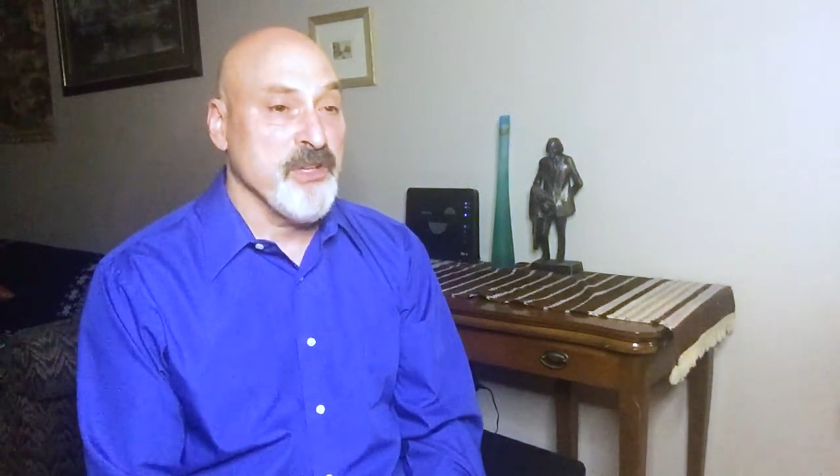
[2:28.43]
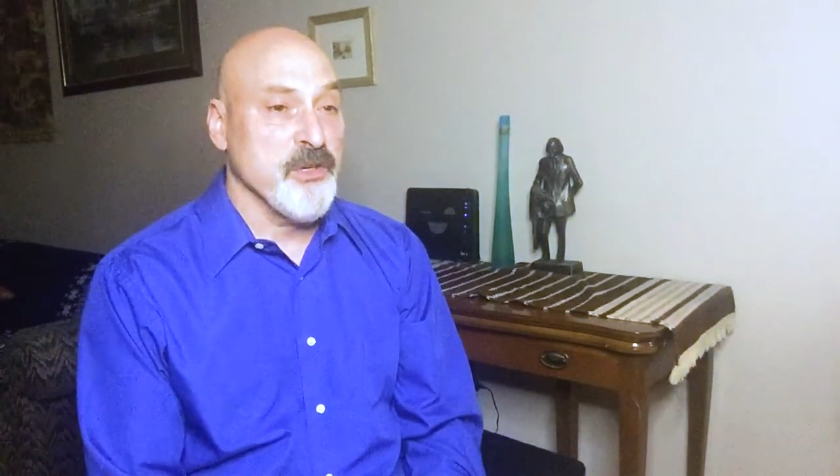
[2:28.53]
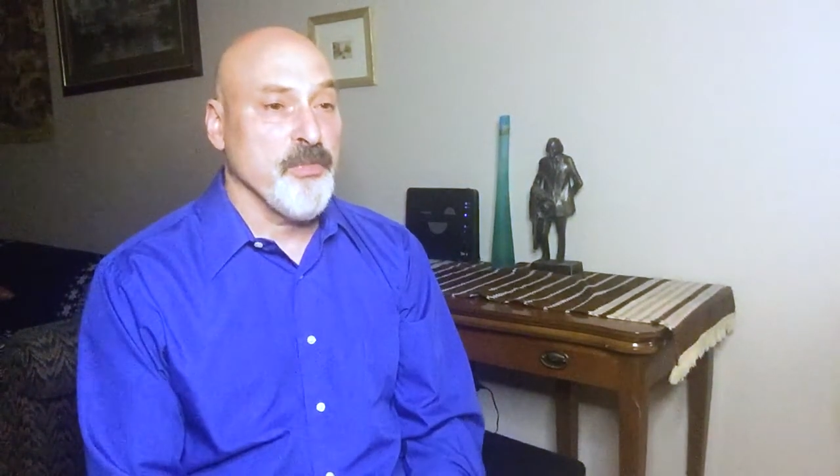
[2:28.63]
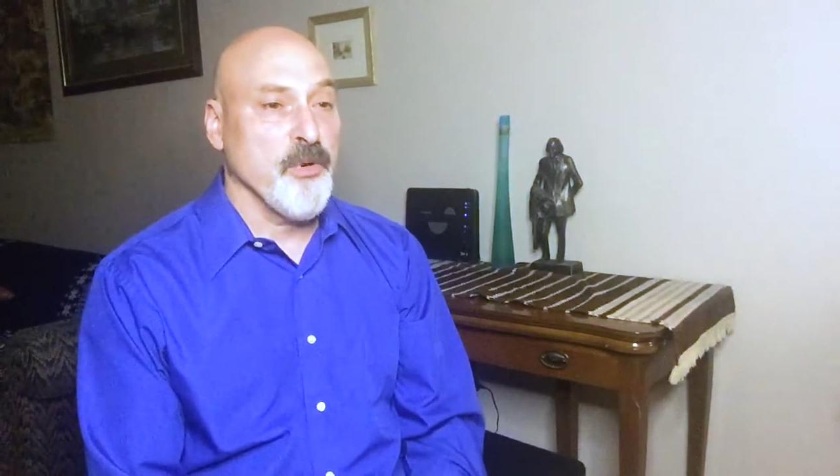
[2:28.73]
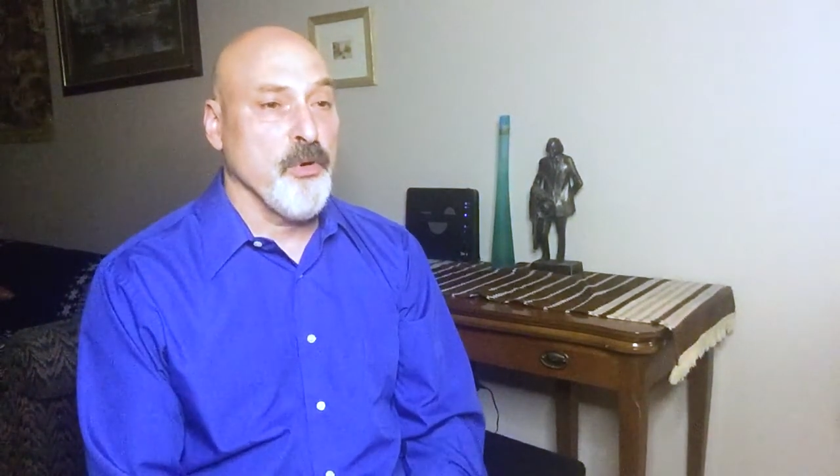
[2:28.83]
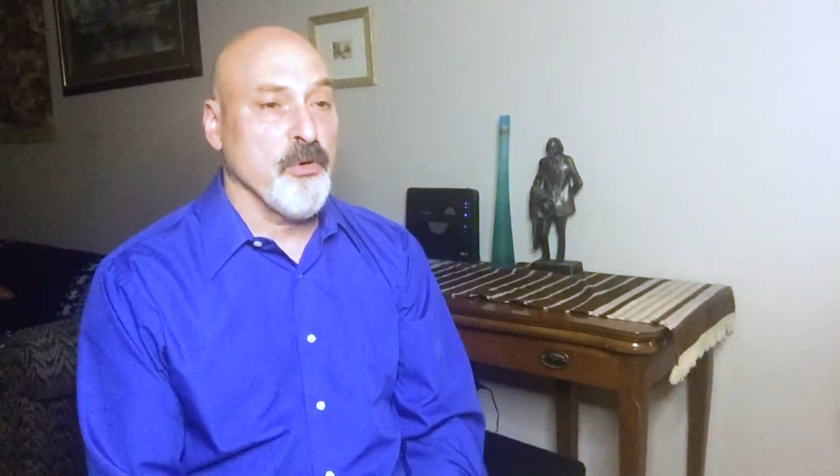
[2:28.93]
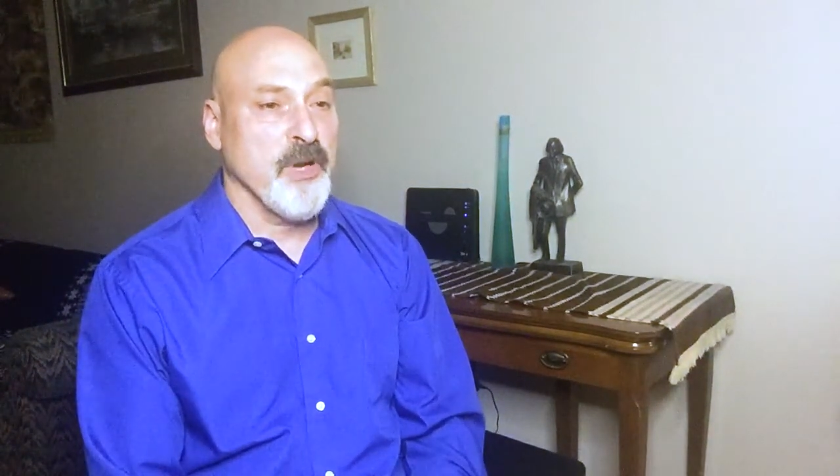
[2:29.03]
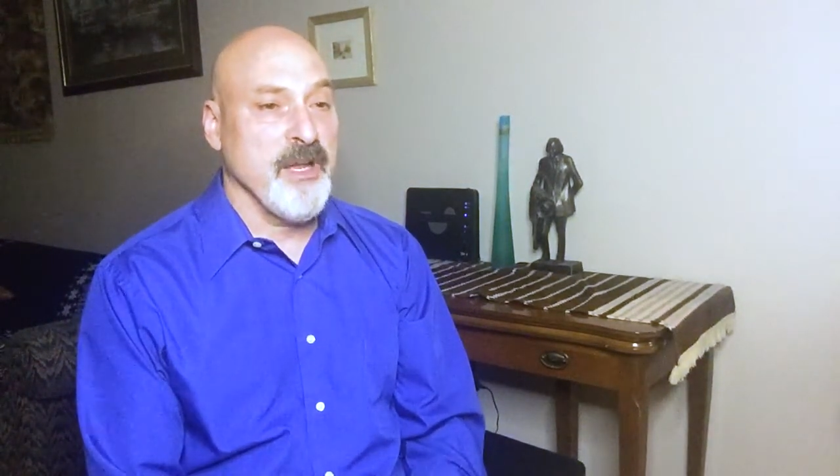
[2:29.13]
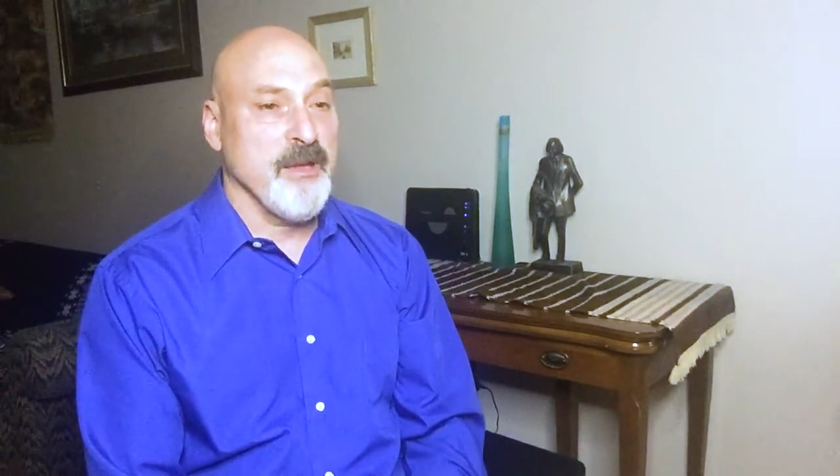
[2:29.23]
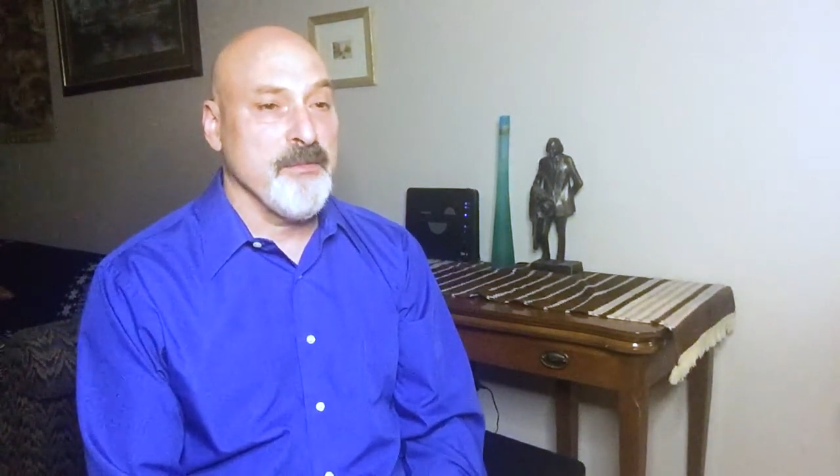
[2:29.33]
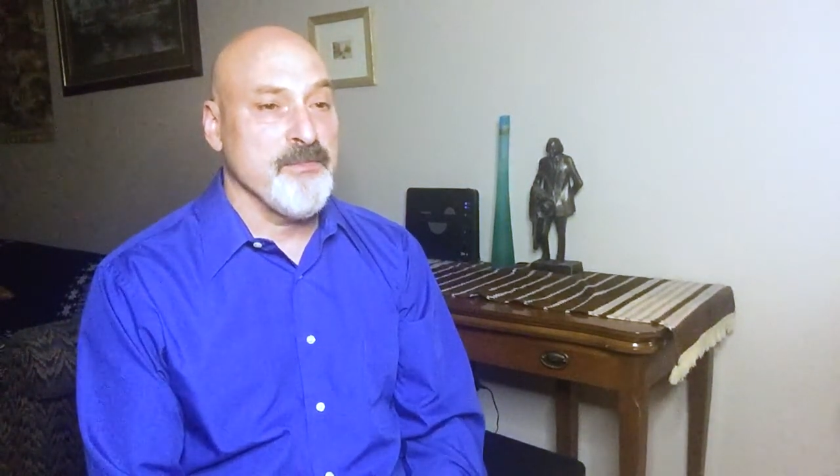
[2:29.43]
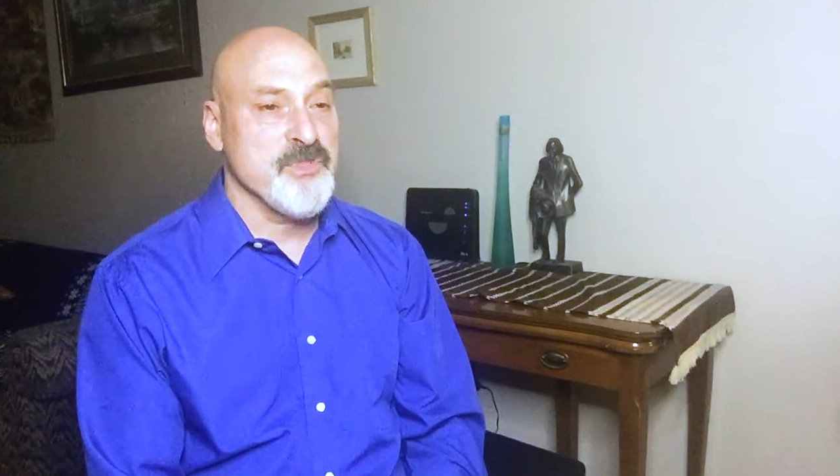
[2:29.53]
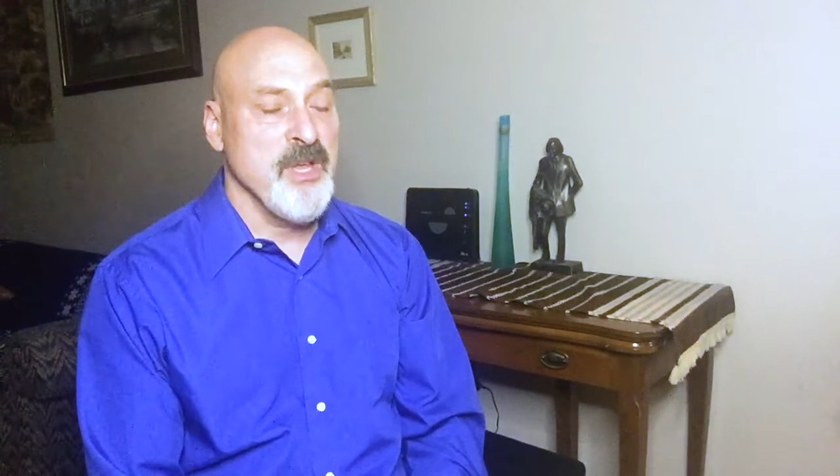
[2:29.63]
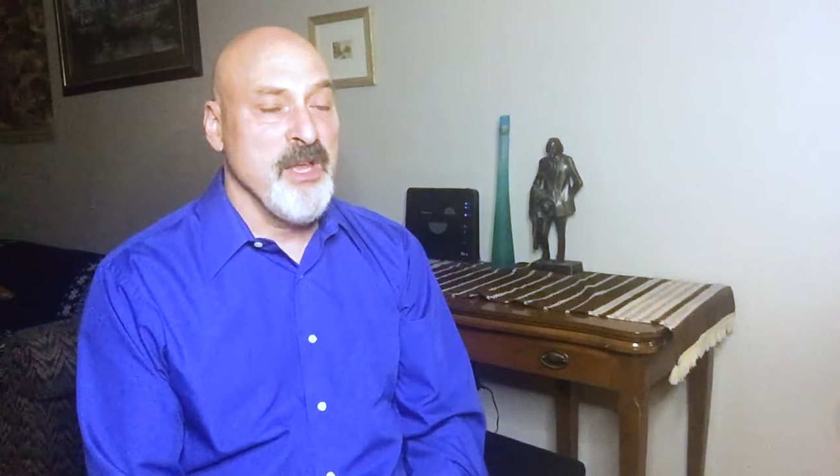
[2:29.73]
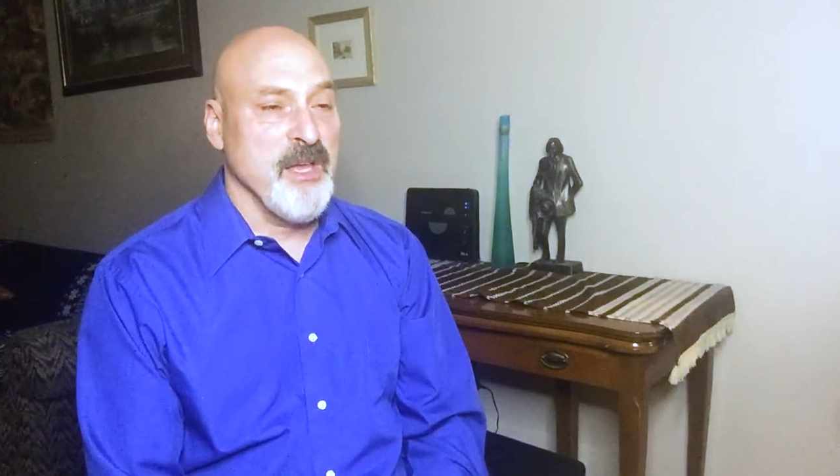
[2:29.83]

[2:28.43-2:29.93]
their programs,